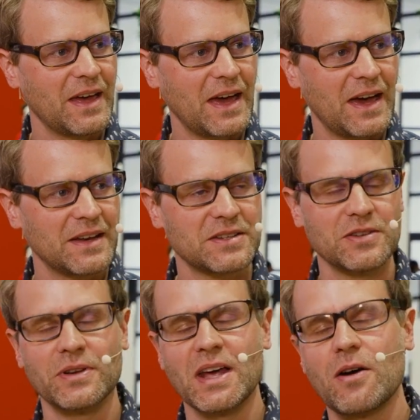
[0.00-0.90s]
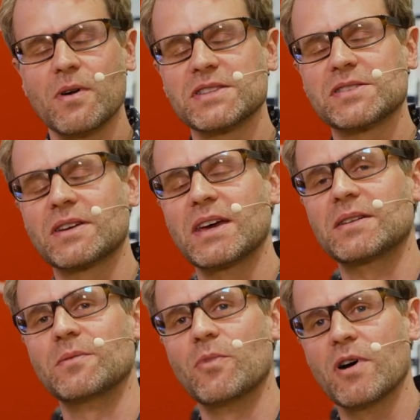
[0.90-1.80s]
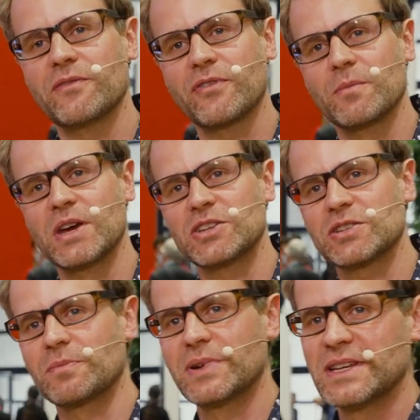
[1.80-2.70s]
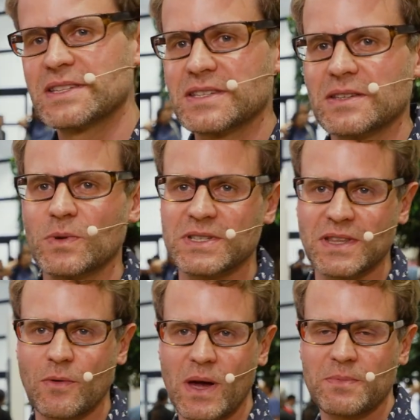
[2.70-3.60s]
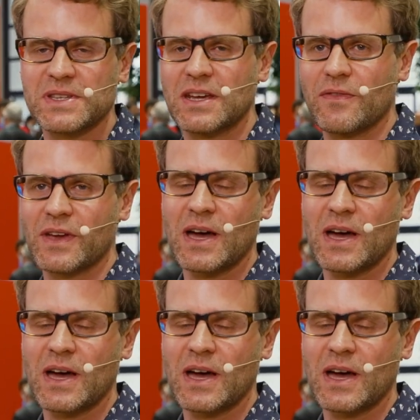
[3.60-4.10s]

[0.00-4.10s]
And who now wants to get more information, please visit the website of the